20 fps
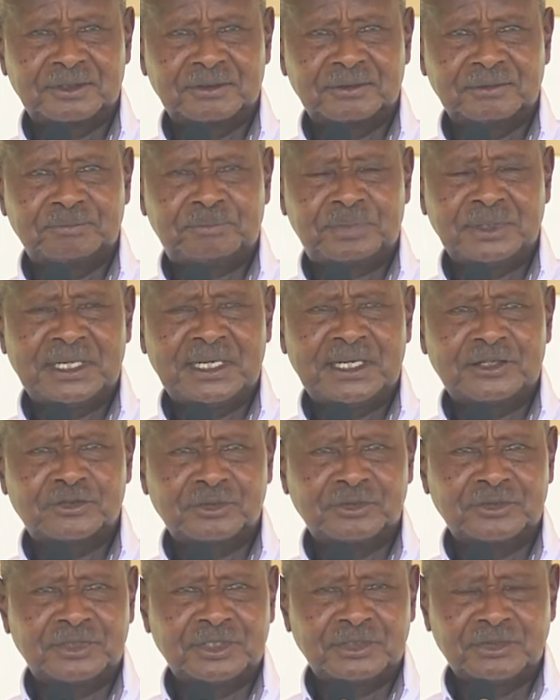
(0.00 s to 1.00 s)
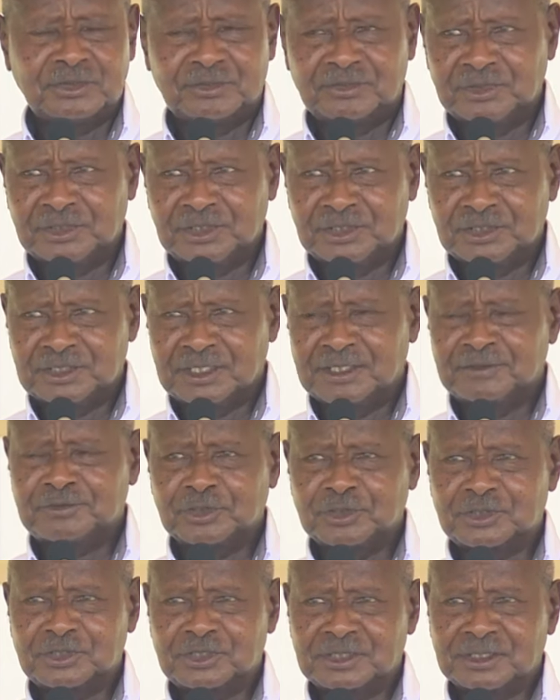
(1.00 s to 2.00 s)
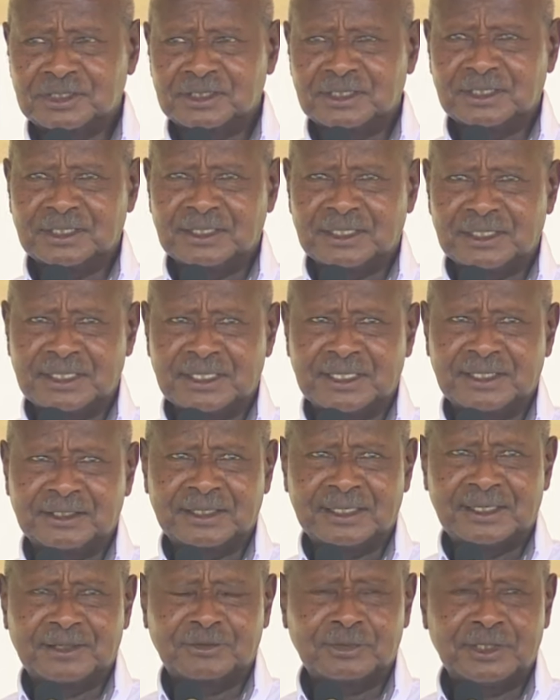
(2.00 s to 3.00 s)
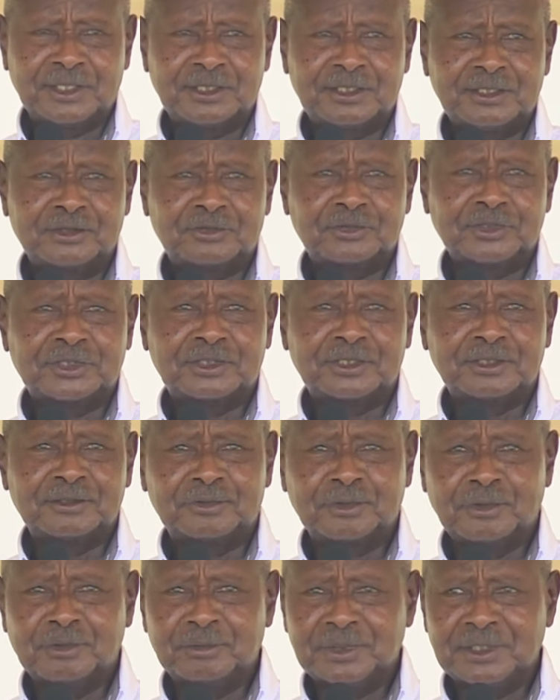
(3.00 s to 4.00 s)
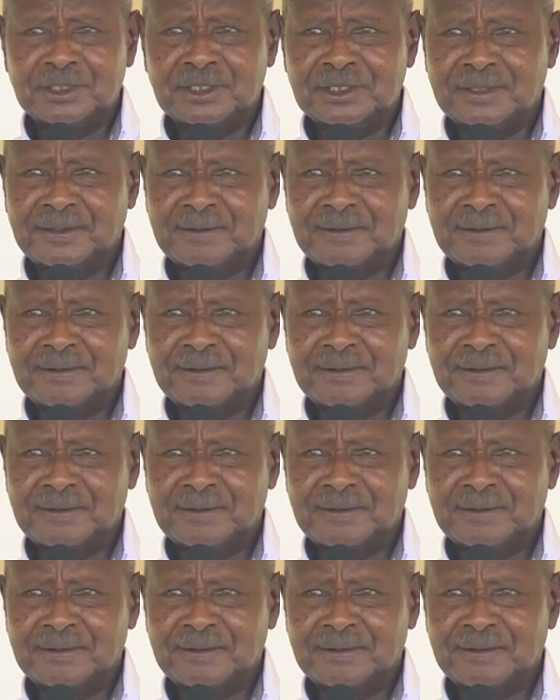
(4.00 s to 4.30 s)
pillars of his efforts are quite interesting for me.